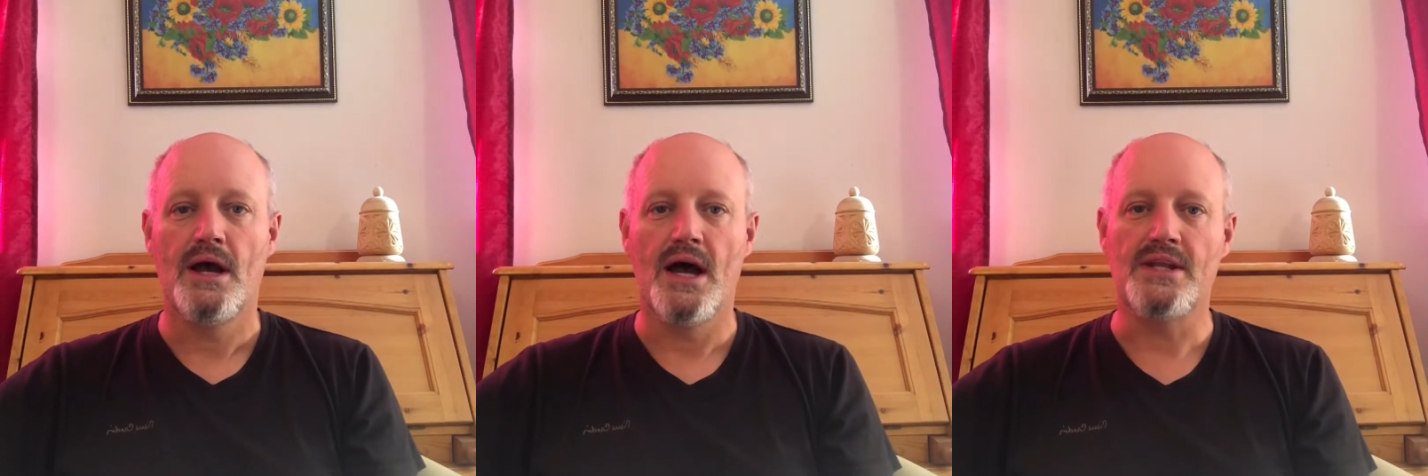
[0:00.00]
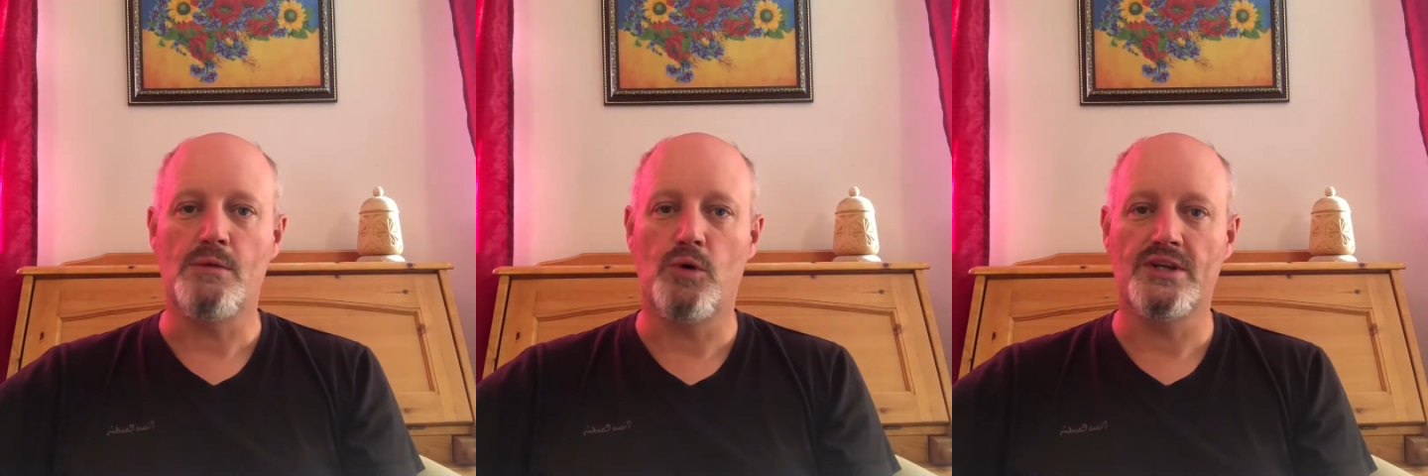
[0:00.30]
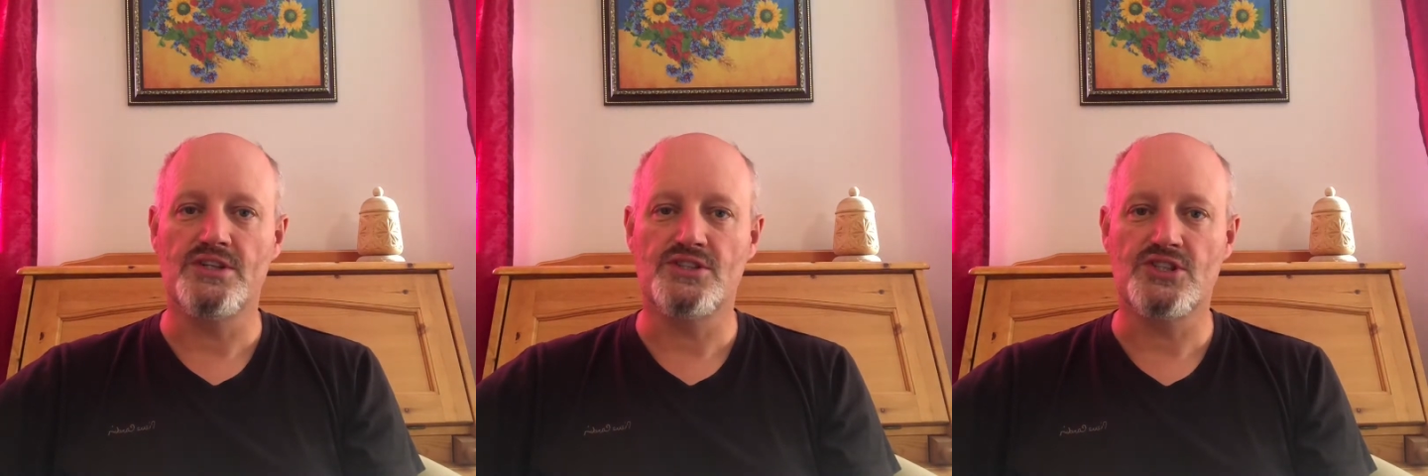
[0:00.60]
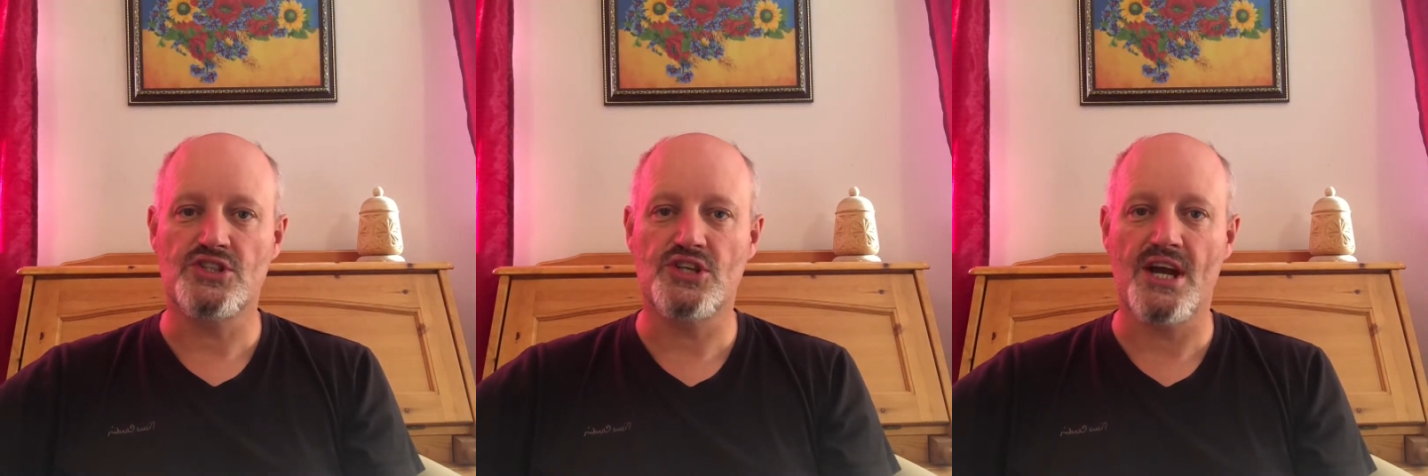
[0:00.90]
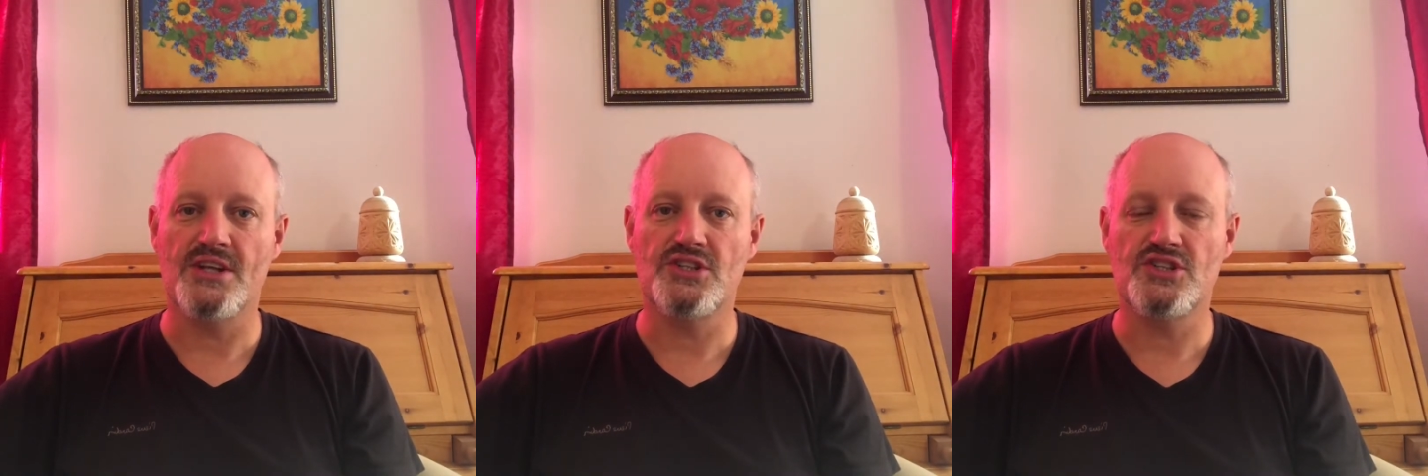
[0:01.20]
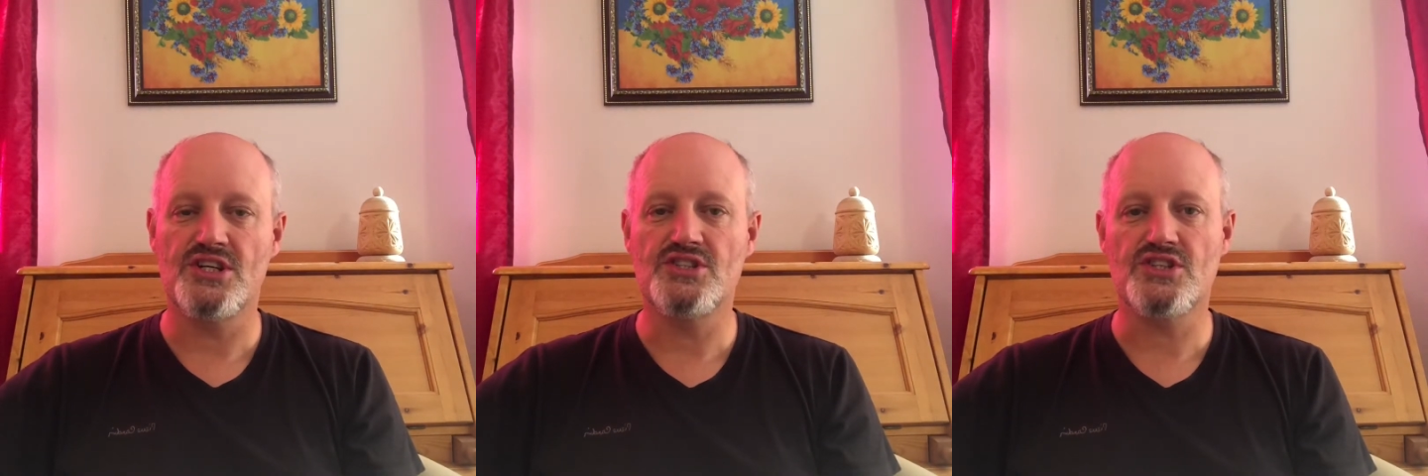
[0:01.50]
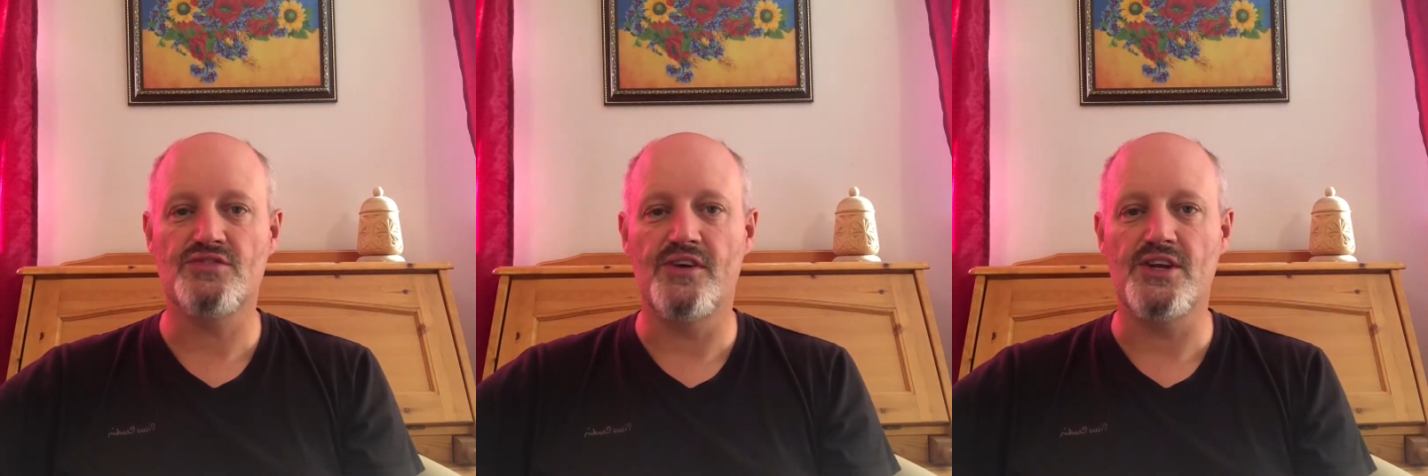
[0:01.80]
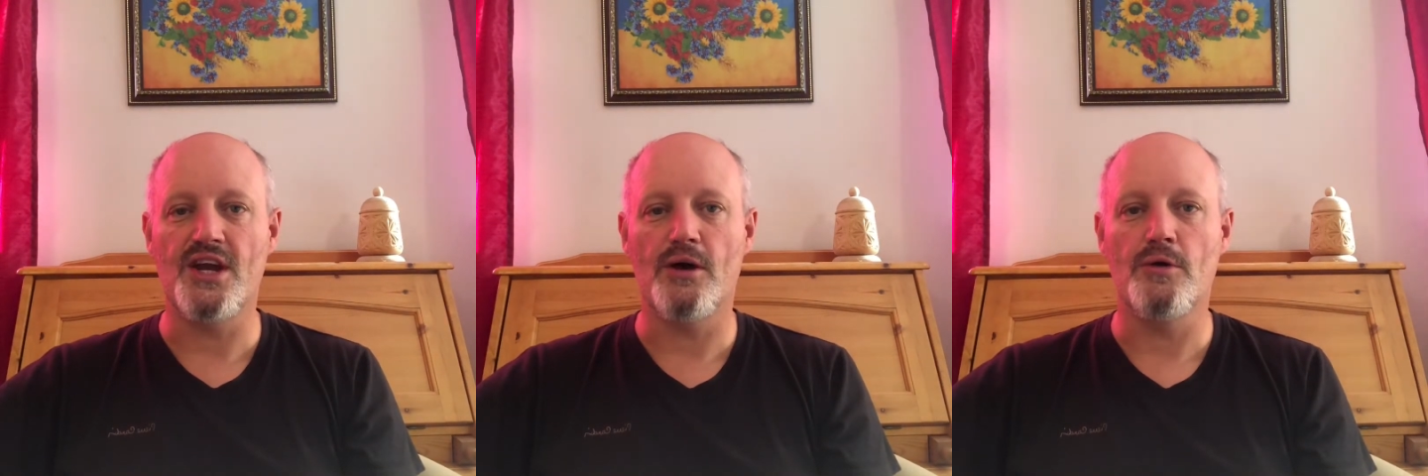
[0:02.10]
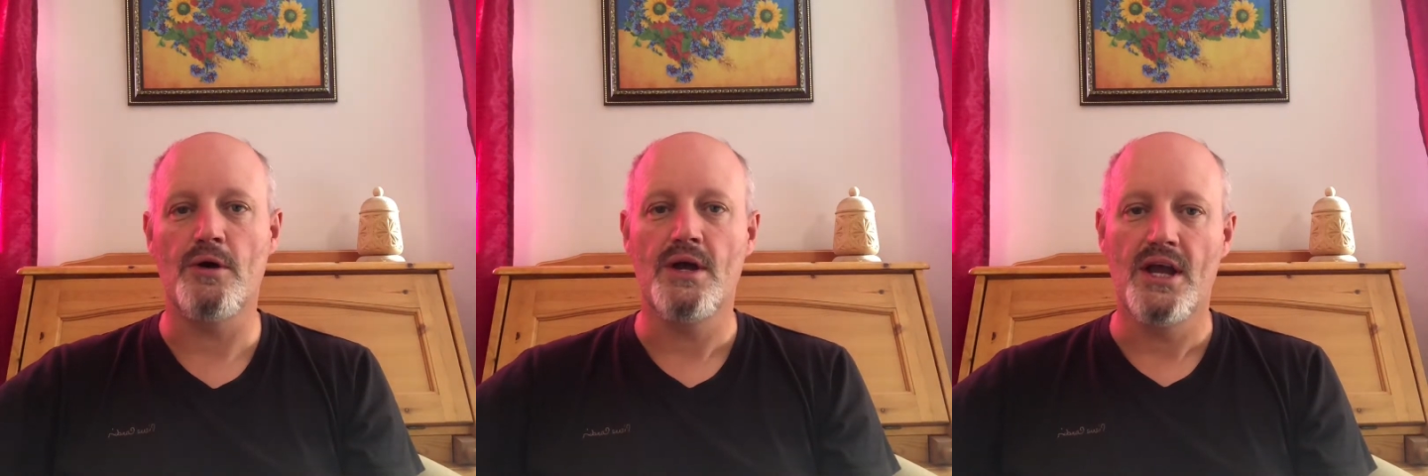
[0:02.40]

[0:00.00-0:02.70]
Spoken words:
and he wanted to share the Jesus video